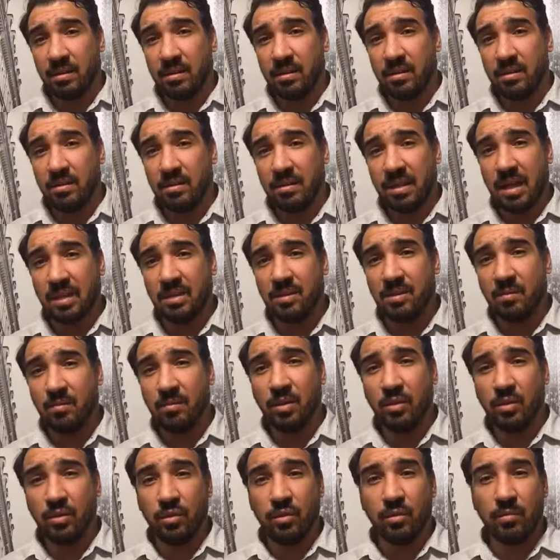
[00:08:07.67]
Is that
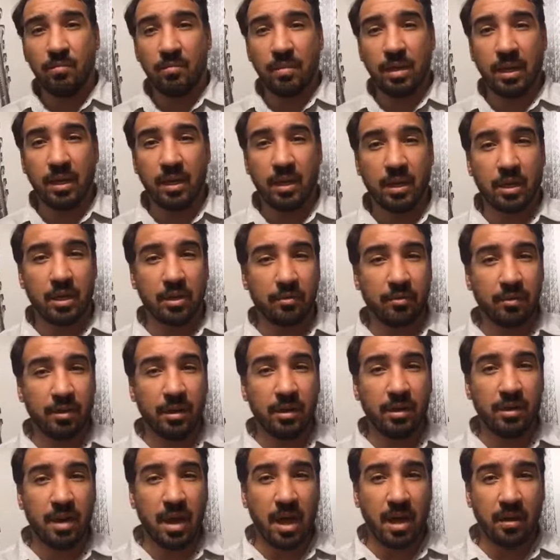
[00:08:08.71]
something you can make a
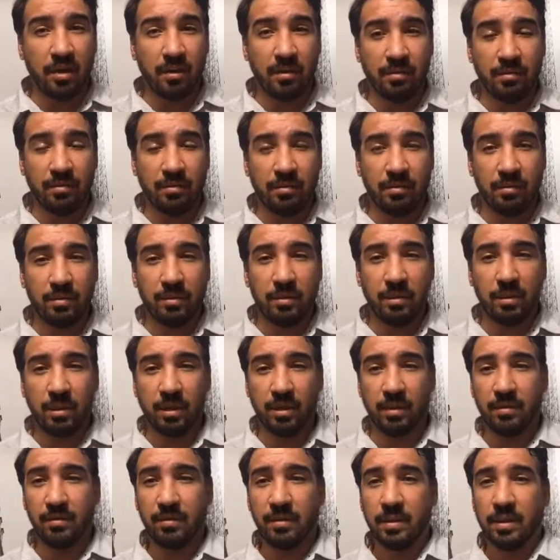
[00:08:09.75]
career out of?
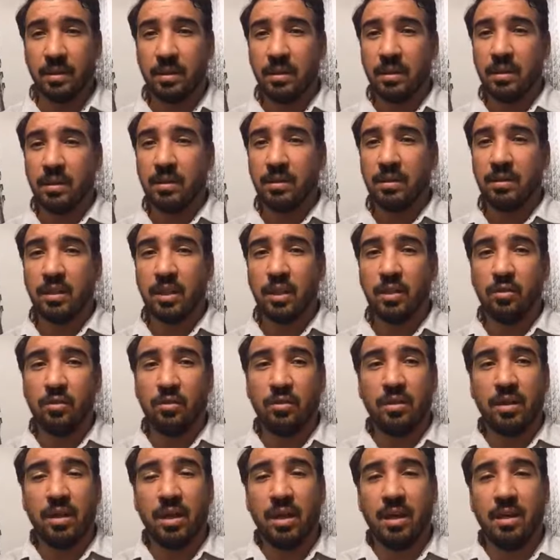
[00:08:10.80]
Can you
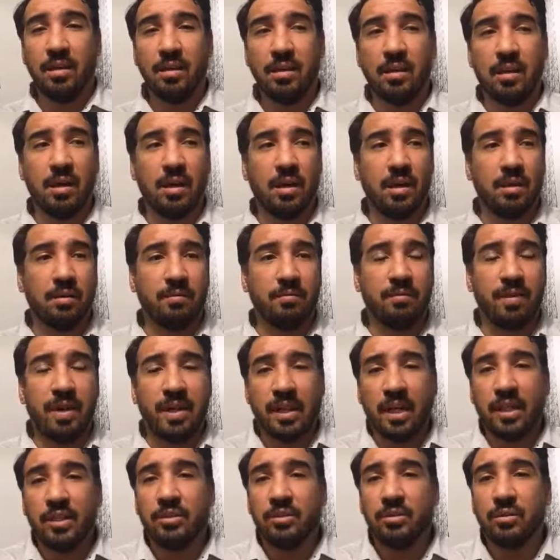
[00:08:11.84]
get
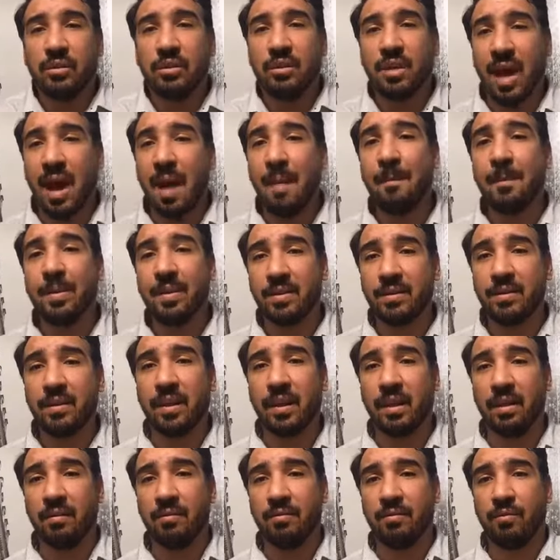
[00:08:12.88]
financially
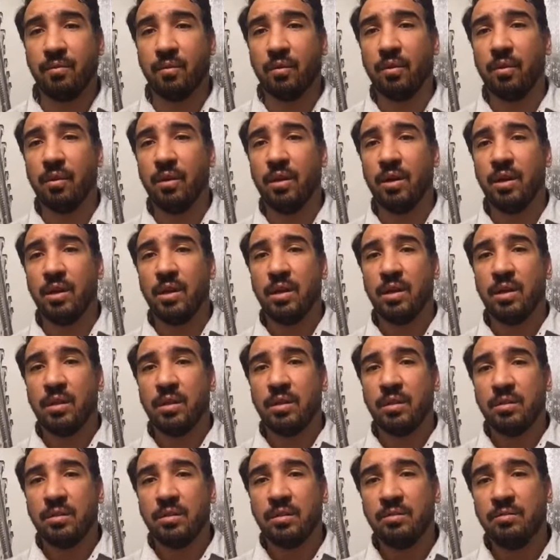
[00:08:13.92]
compensated for
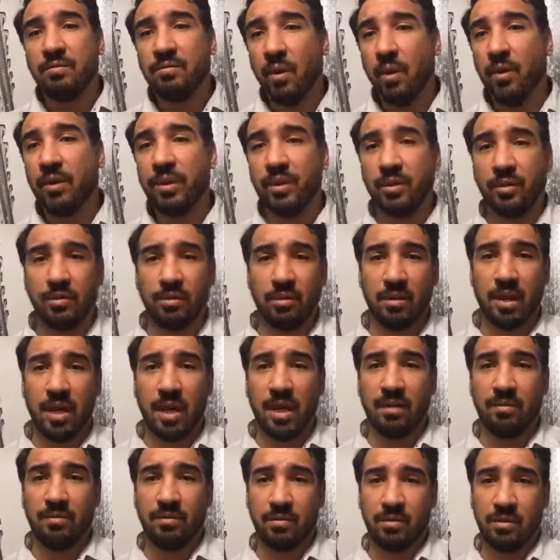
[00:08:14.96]
devoting your
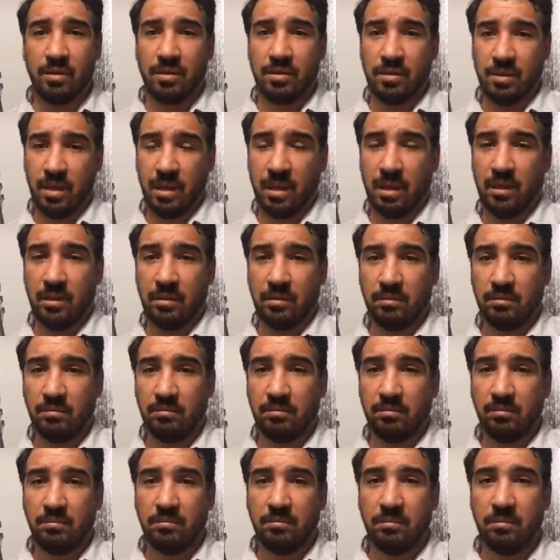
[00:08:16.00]
life to this thing
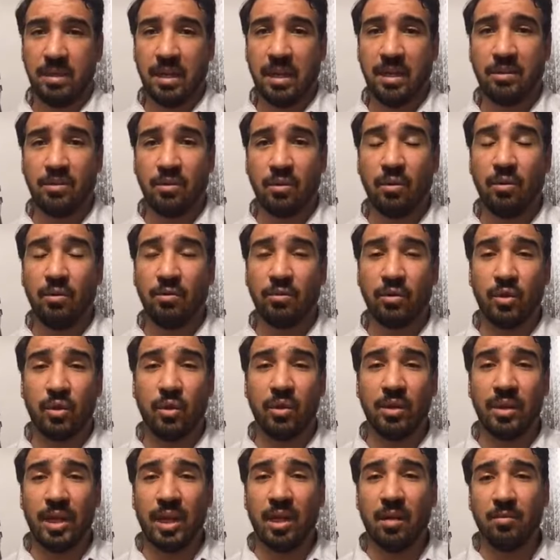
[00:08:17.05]
that is not
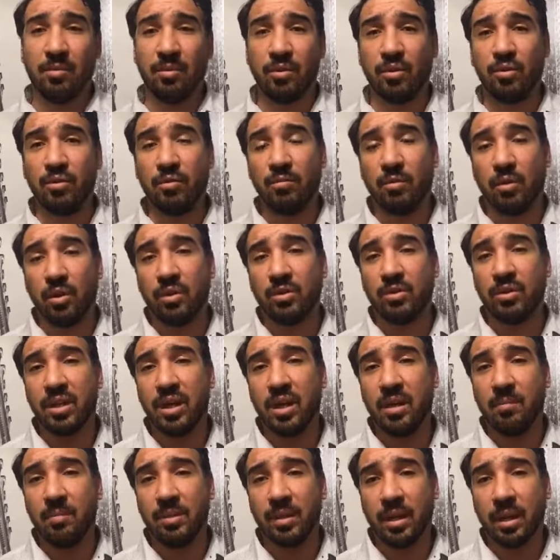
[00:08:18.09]
only helping you but also
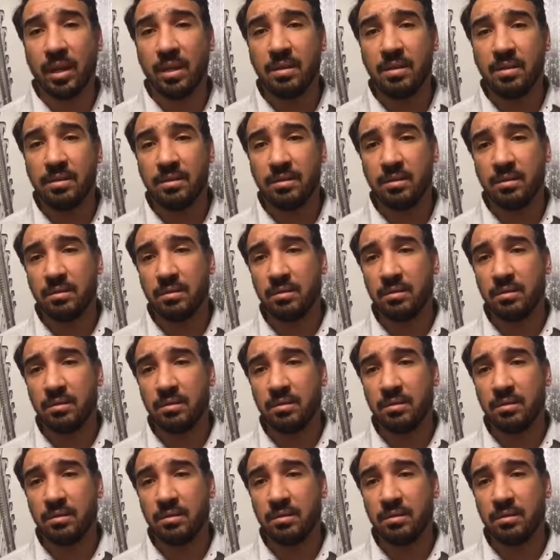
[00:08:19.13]
helping others?